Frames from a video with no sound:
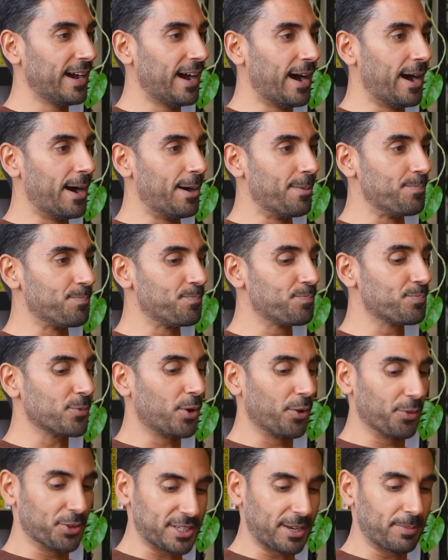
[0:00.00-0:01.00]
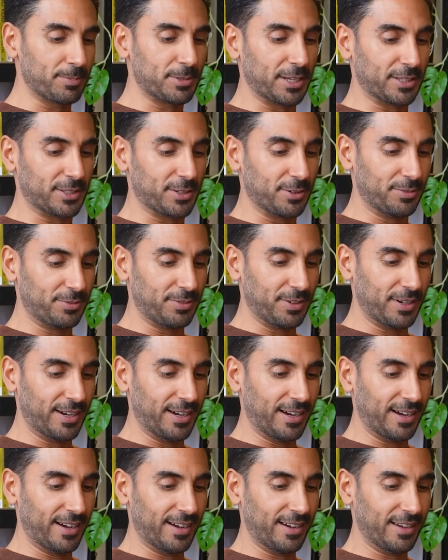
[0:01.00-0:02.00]
Um, on the subject of
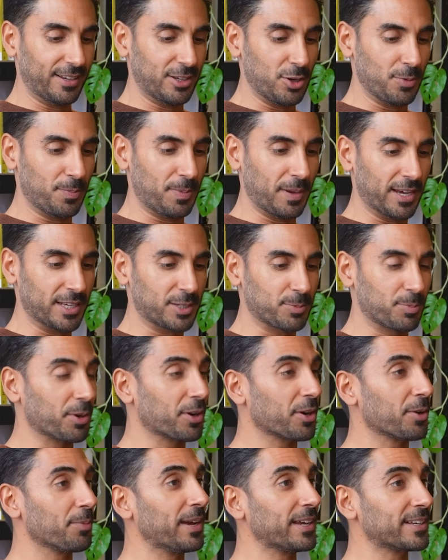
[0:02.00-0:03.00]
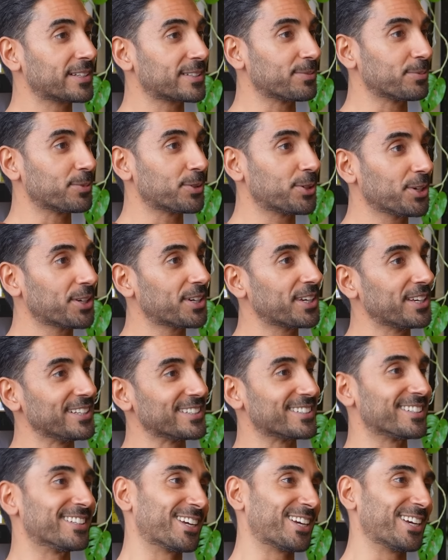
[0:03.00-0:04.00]
uh, UPS, we're going to make some
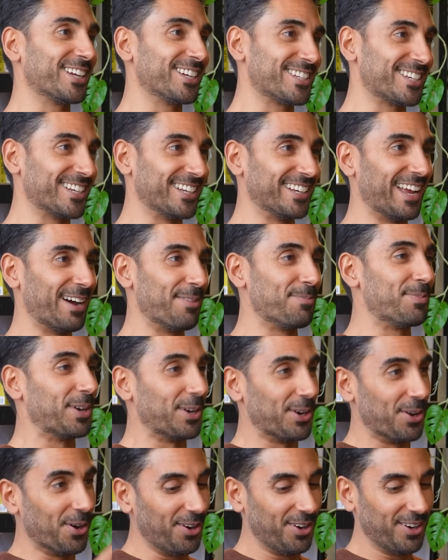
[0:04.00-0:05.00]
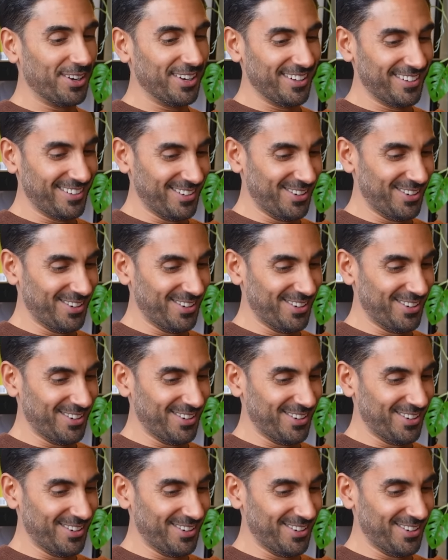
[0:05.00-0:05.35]
cookies in the kitchen now, but not